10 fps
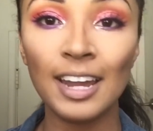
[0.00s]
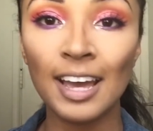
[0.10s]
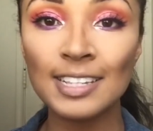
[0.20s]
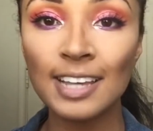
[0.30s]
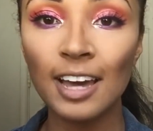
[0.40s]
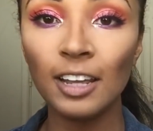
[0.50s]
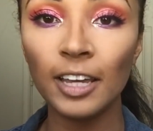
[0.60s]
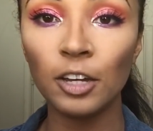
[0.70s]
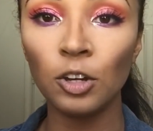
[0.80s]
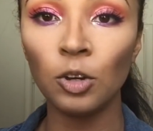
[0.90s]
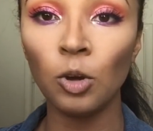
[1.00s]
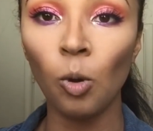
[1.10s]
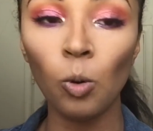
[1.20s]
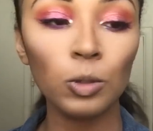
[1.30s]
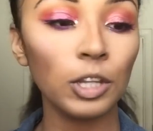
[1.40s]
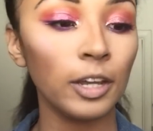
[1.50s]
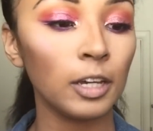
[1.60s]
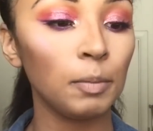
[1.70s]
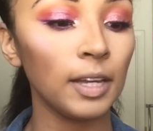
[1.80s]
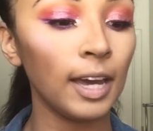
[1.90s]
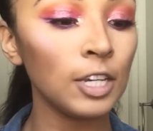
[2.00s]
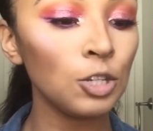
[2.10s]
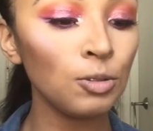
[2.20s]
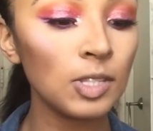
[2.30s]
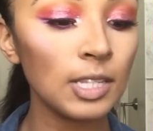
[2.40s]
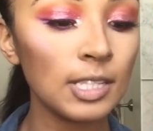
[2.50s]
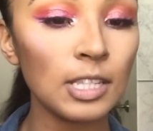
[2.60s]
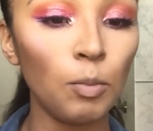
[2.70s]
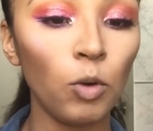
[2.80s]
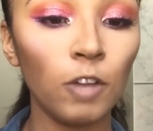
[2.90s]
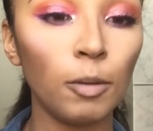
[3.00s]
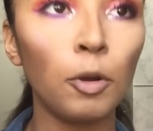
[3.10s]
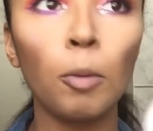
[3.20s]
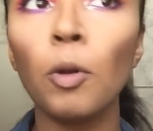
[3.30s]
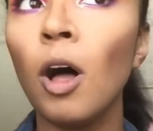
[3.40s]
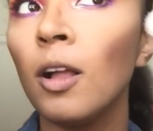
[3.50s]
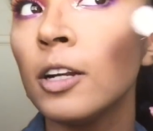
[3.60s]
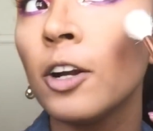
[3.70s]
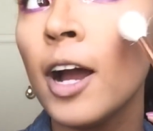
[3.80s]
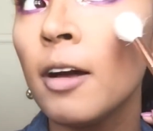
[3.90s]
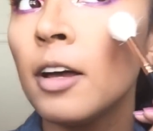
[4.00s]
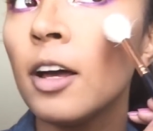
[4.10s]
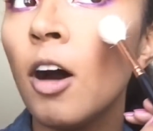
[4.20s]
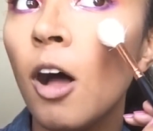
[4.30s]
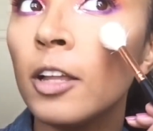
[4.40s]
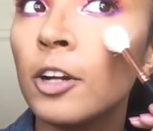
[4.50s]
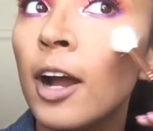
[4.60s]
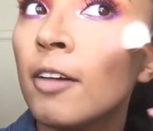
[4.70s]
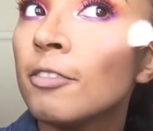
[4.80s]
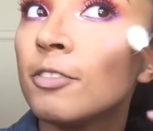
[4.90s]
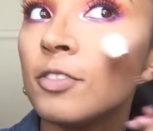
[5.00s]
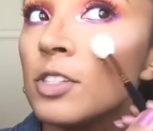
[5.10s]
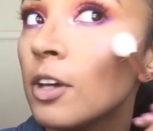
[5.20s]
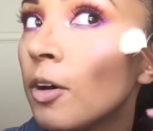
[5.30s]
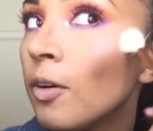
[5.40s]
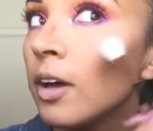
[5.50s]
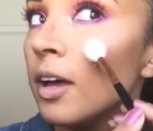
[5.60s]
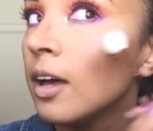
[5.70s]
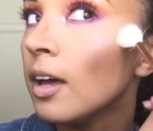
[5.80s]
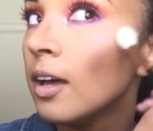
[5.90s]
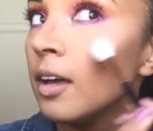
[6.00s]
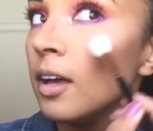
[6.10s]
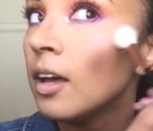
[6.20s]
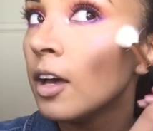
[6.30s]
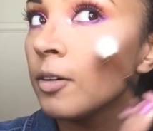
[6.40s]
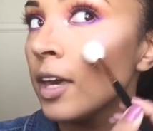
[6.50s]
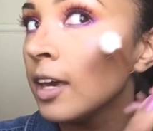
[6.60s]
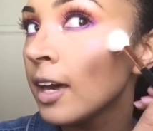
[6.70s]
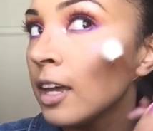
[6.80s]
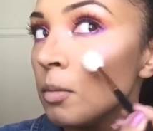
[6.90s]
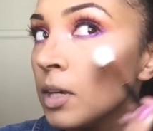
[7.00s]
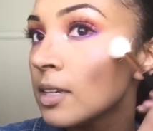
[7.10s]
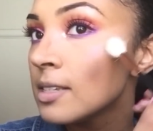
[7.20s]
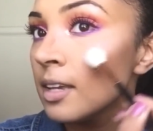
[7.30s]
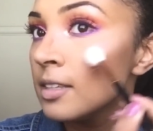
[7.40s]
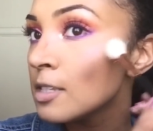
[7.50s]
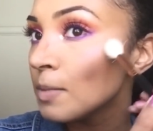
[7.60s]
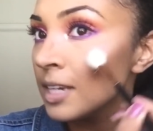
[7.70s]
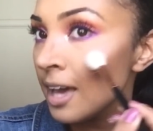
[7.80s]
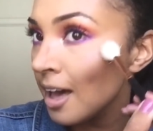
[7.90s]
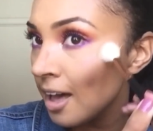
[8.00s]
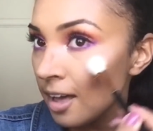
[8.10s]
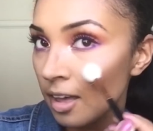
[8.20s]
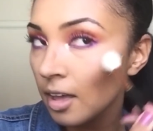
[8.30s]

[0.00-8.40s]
It has kind of like a gold look, but I do see somewhat of a purple holograph. So, okay, it kind of makes sense. But yeah.